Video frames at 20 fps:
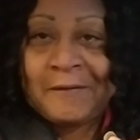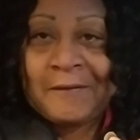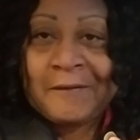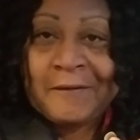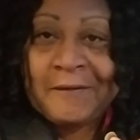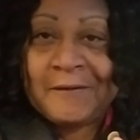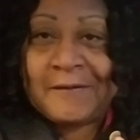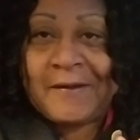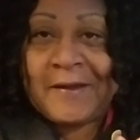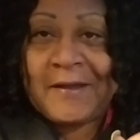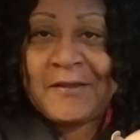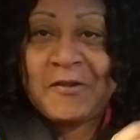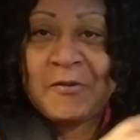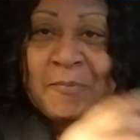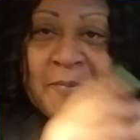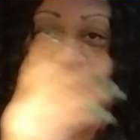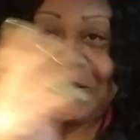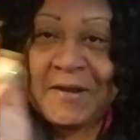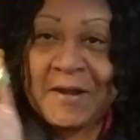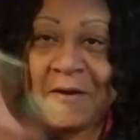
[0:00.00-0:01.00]
Okay, you
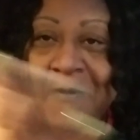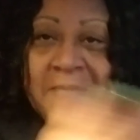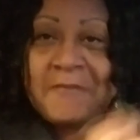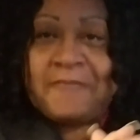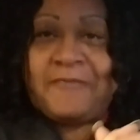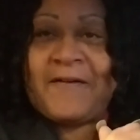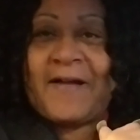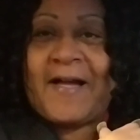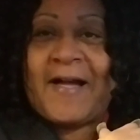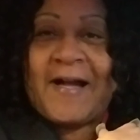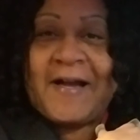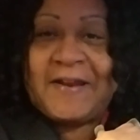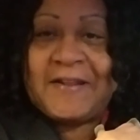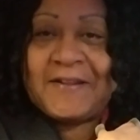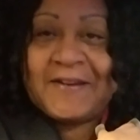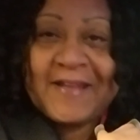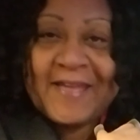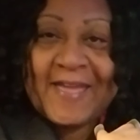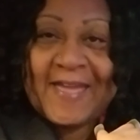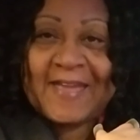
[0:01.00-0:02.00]
be notified
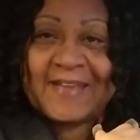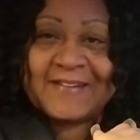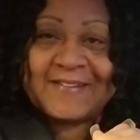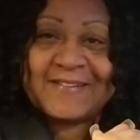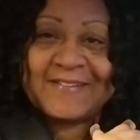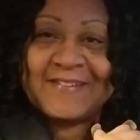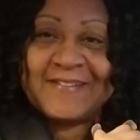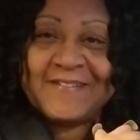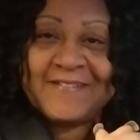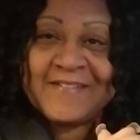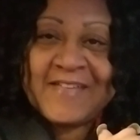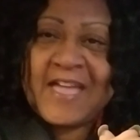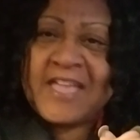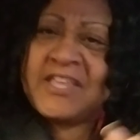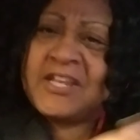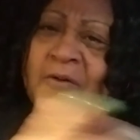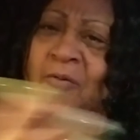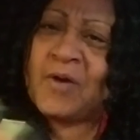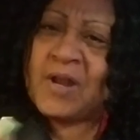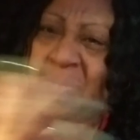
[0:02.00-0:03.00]
of that. Okay,
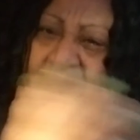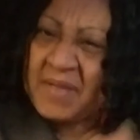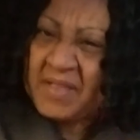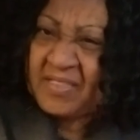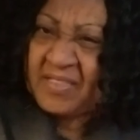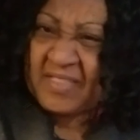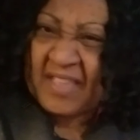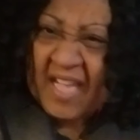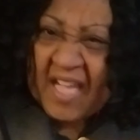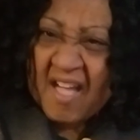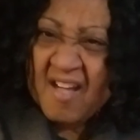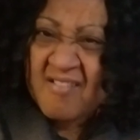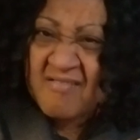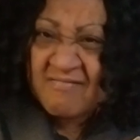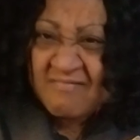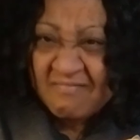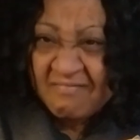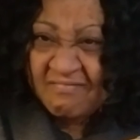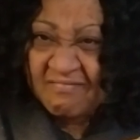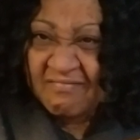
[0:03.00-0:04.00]
you don't want to miss
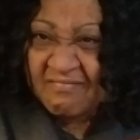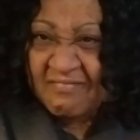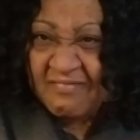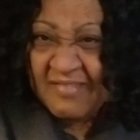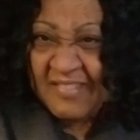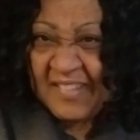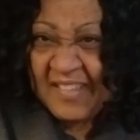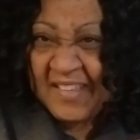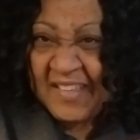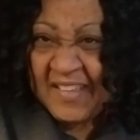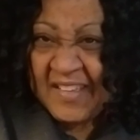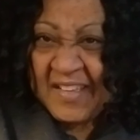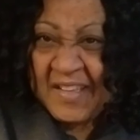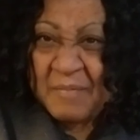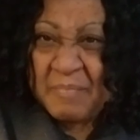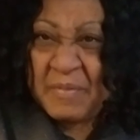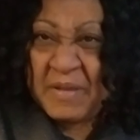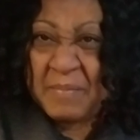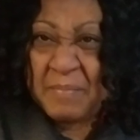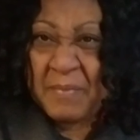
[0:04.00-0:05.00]
out.
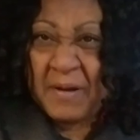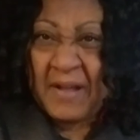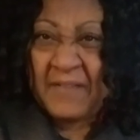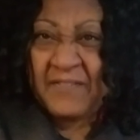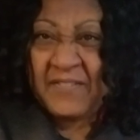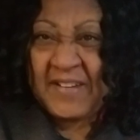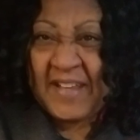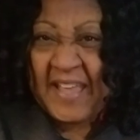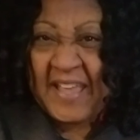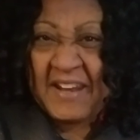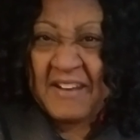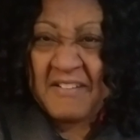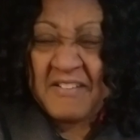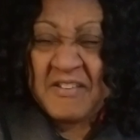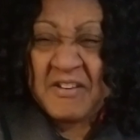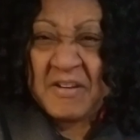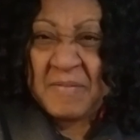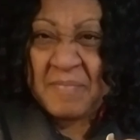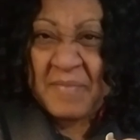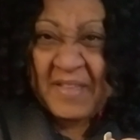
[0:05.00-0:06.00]
Be month later,
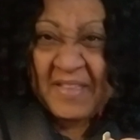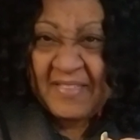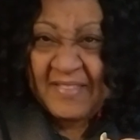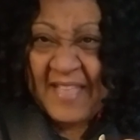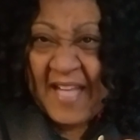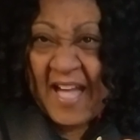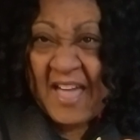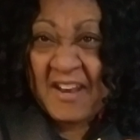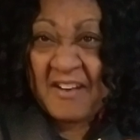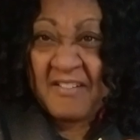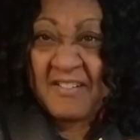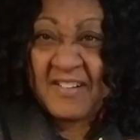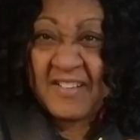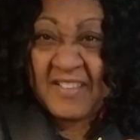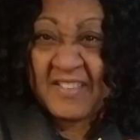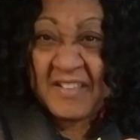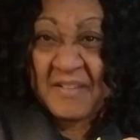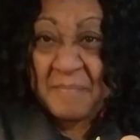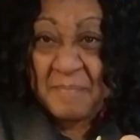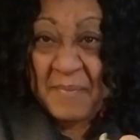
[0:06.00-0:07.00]
you have missed out on a
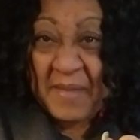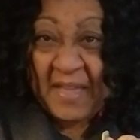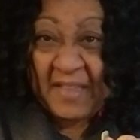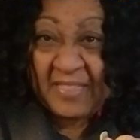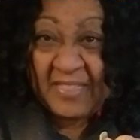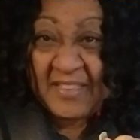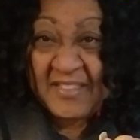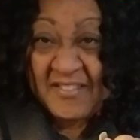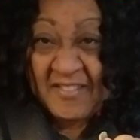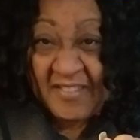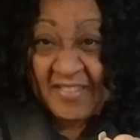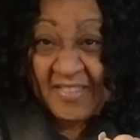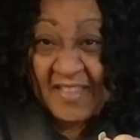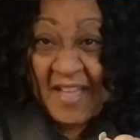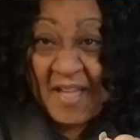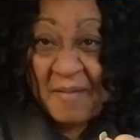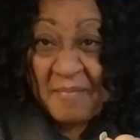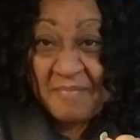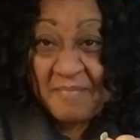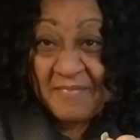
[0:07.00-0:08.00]
good message or
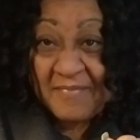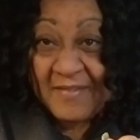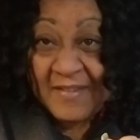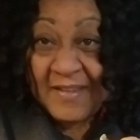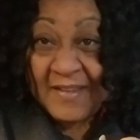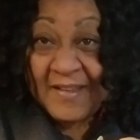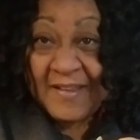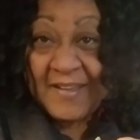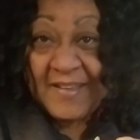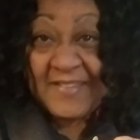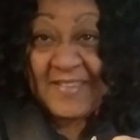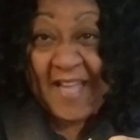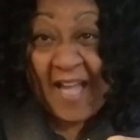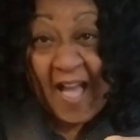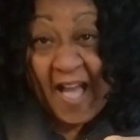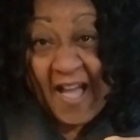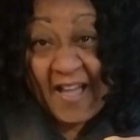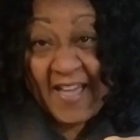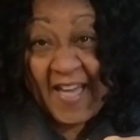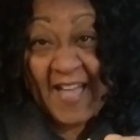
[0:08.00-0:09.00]
something.
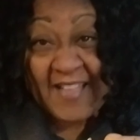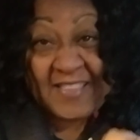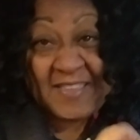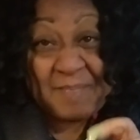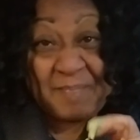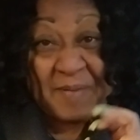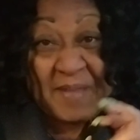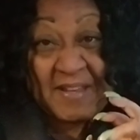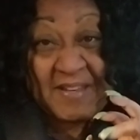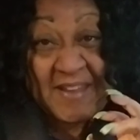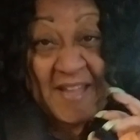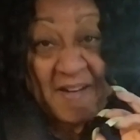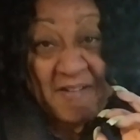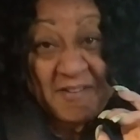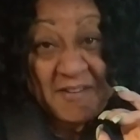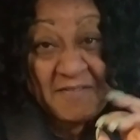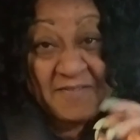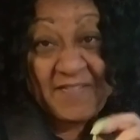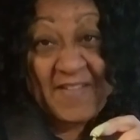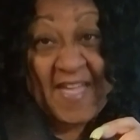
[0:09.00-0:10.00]
Y'all got to be
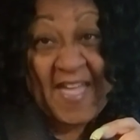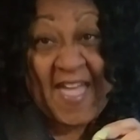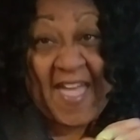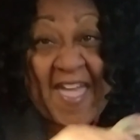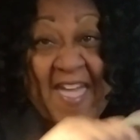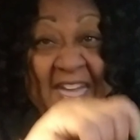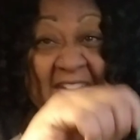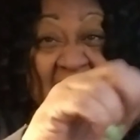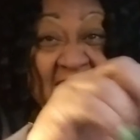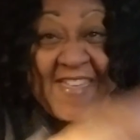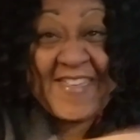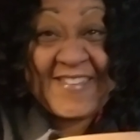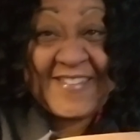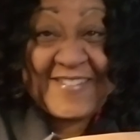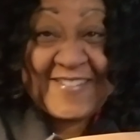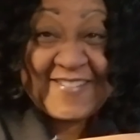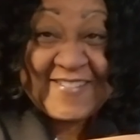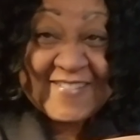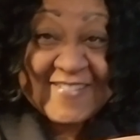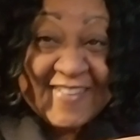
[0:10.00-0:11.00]
notified,
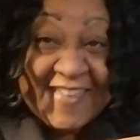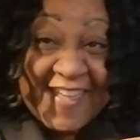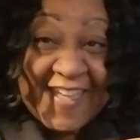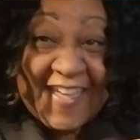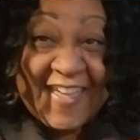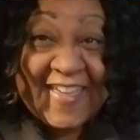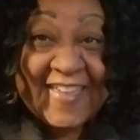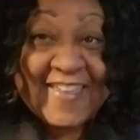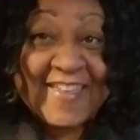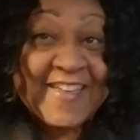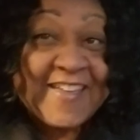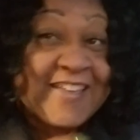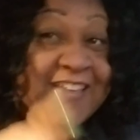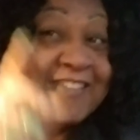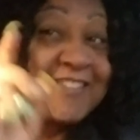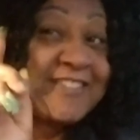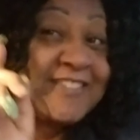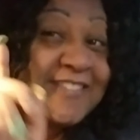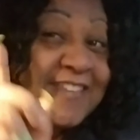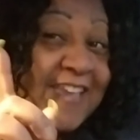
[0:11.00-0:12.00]
okay?
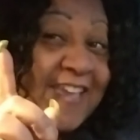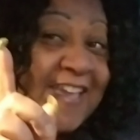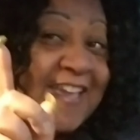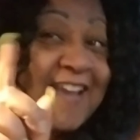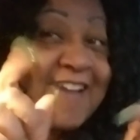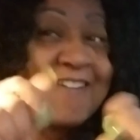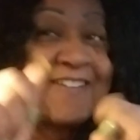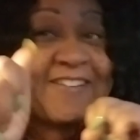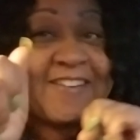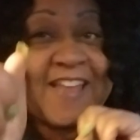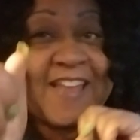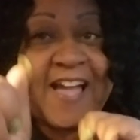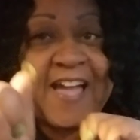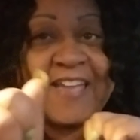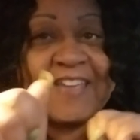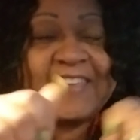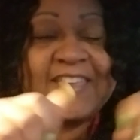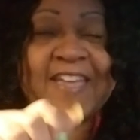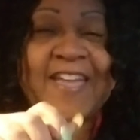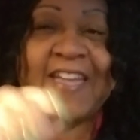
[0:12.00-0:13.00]
Share,
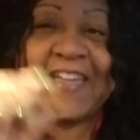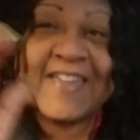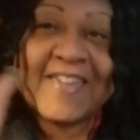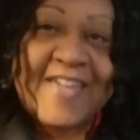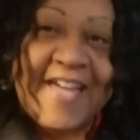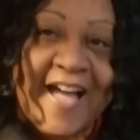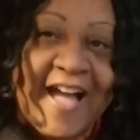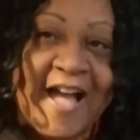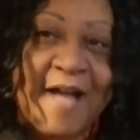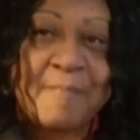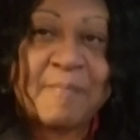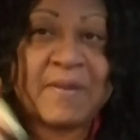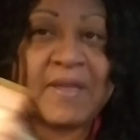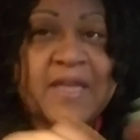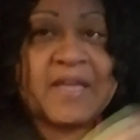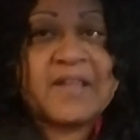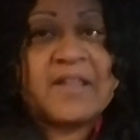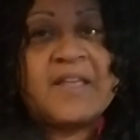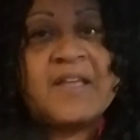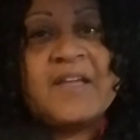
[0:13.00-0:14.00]
like, and
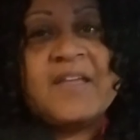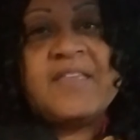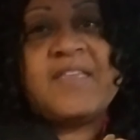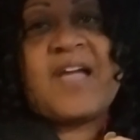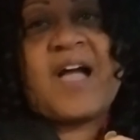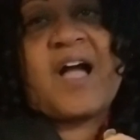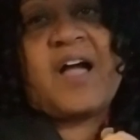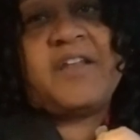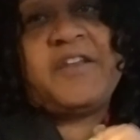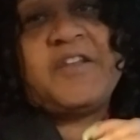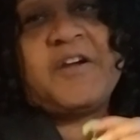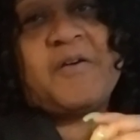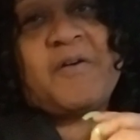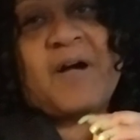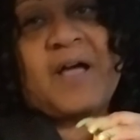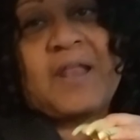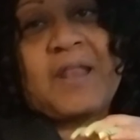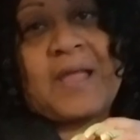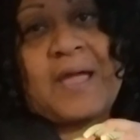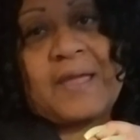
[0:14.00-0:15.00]
comment. Y'all know
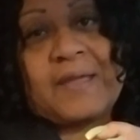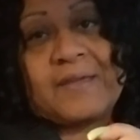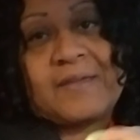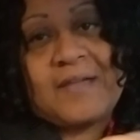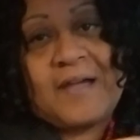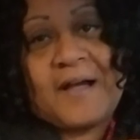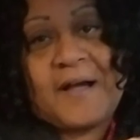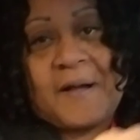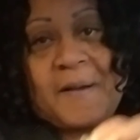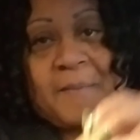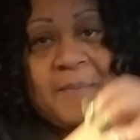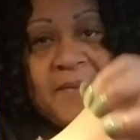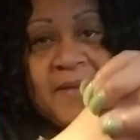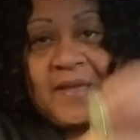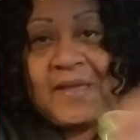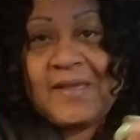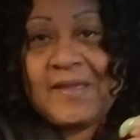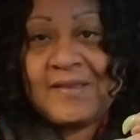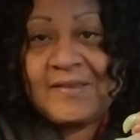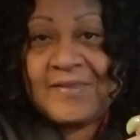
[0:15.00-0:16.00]
I like
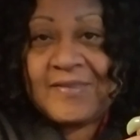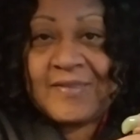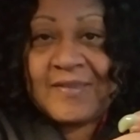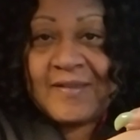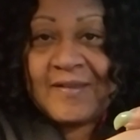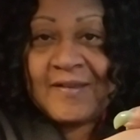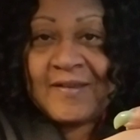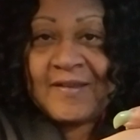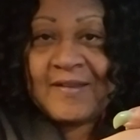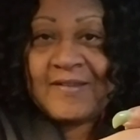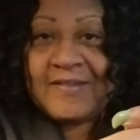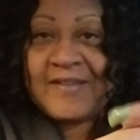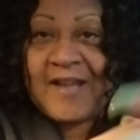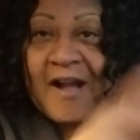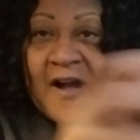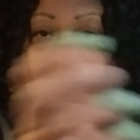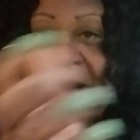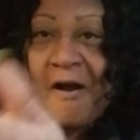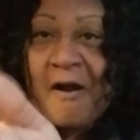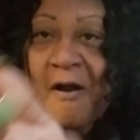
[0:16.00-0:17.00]
comments.
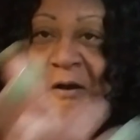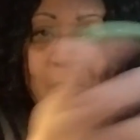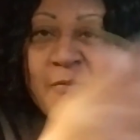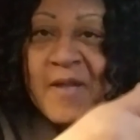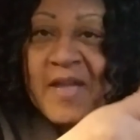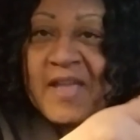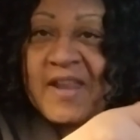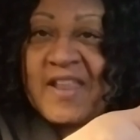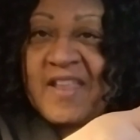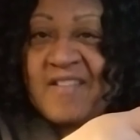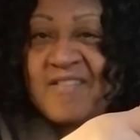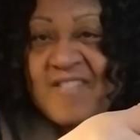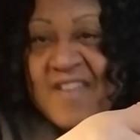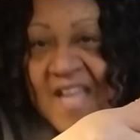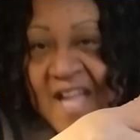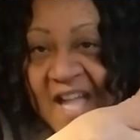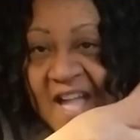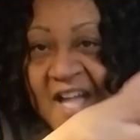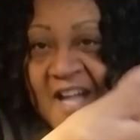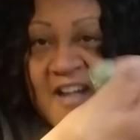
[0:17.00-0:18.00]
Y'all already
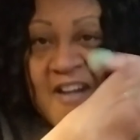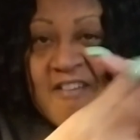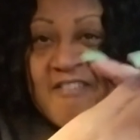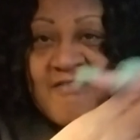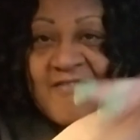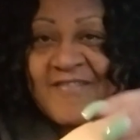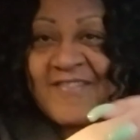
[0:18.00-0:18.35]
know.